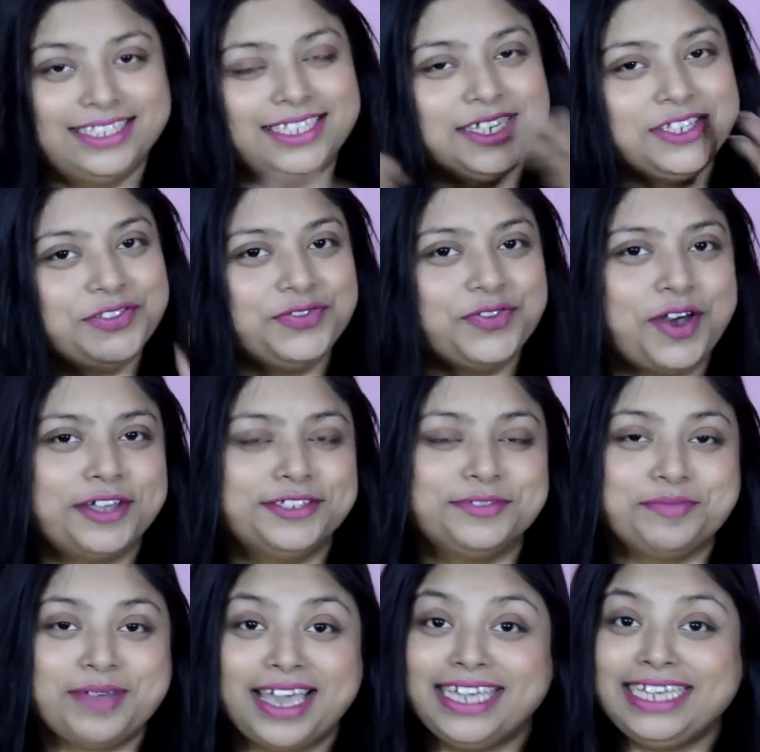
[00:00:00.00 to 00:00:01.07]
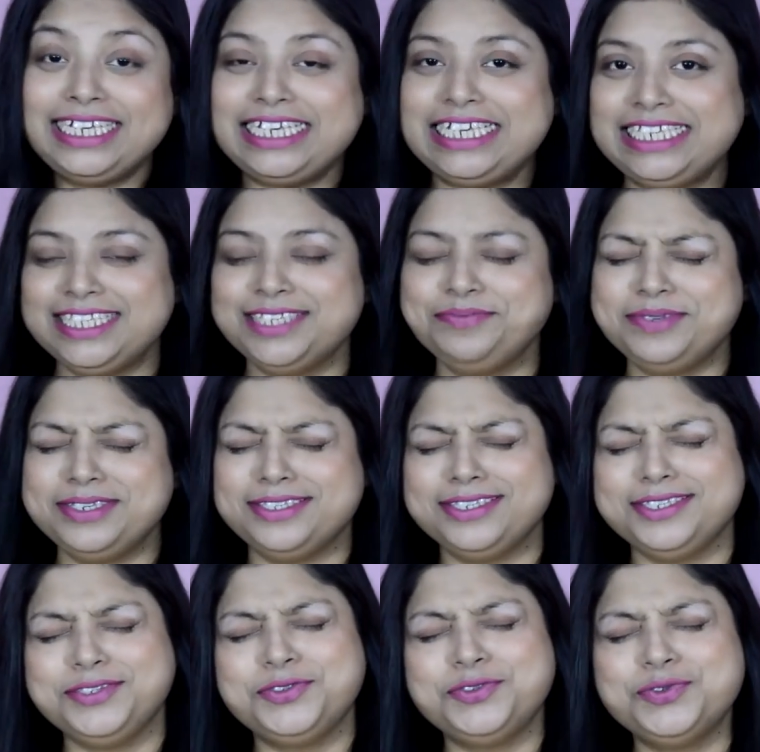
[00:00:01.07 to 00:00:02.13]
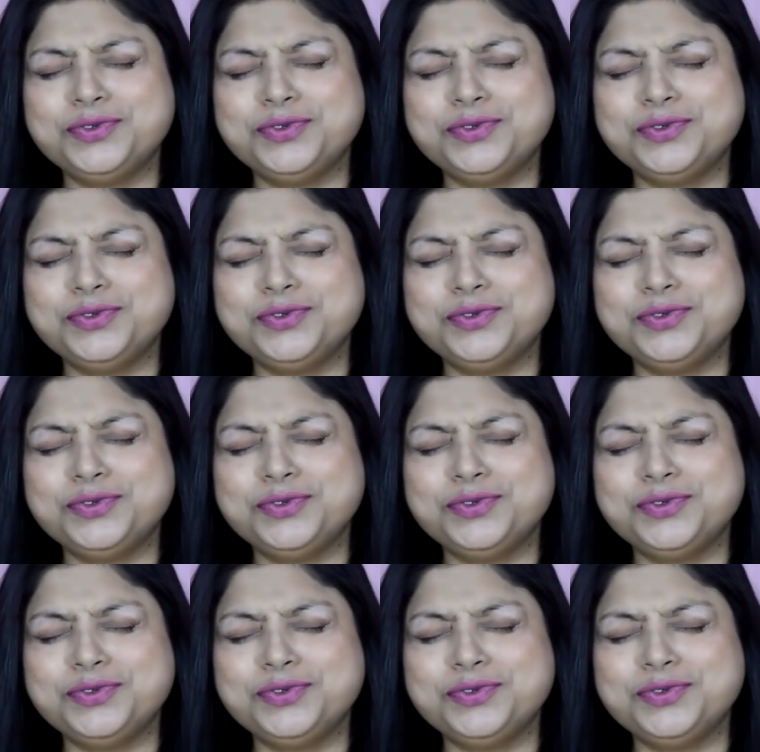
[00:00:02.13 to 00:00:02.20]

this was my easy peasy,